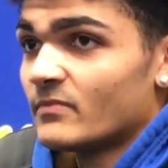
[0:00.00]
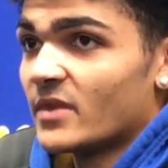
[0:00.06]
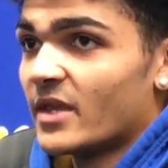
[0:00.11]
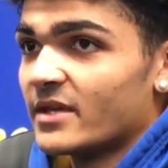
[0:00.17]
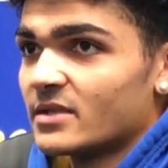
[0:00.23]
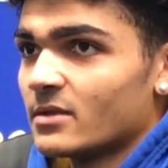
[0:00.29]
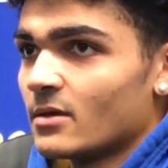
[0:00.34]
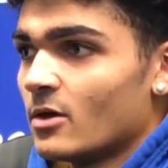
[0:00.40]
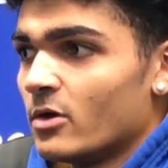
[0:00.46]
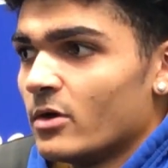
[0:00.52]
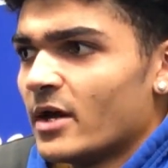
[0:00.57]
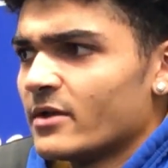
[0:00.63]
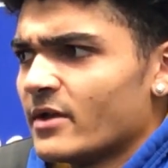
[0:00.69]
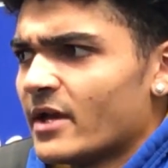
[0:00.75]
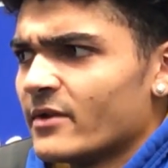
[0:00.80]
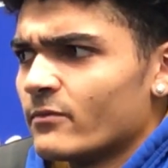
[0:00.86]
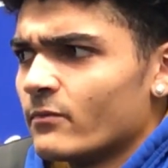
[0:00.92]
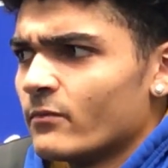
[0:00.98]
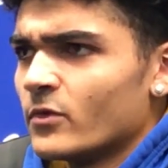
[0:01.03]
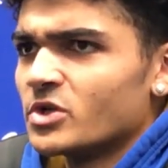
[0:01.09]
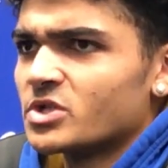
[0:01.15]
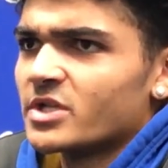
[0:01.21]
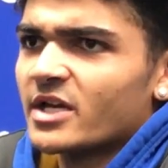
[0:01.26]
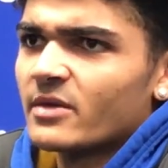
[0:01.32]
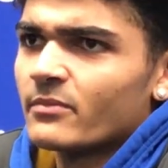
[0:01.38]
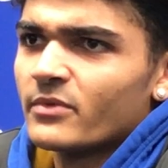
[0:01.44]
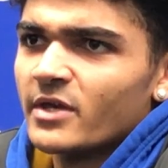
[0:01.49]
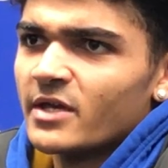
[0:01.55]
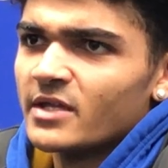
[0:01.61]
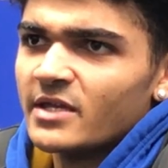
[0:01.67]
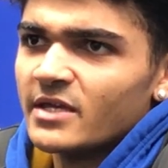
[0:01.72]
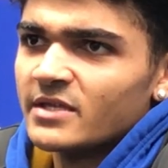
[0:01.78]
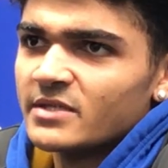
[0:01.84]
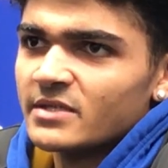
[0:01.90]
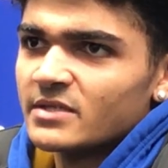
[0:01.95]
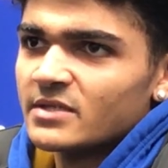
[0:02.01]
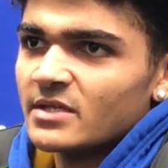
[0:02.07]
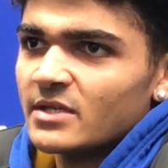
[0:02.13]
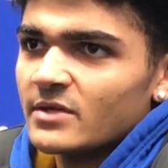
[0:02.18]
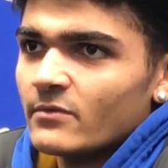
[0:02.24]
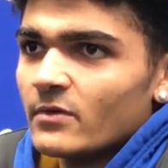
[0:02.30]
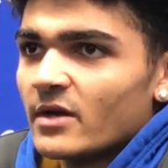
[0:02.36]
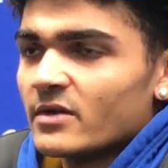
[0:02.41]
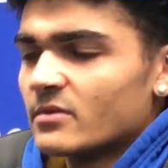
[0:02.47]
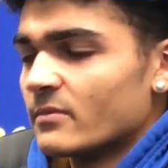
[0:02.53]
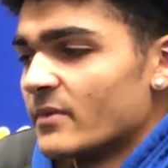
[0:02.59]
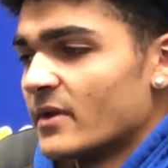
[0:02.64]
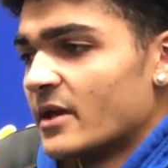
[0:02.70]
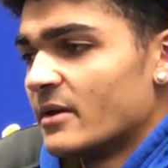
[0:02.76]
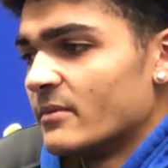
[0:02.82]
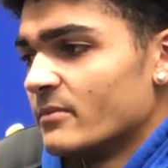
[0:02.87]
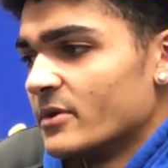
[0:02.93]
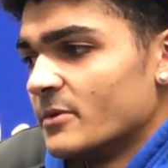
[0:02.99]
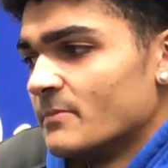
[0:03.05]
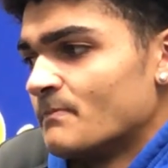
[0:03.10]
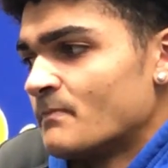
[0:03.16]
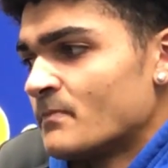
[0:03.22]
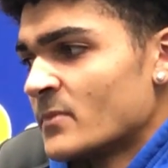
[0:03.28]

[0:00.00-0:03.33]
like, oh, I, I wish I could play in the ACC without the band, but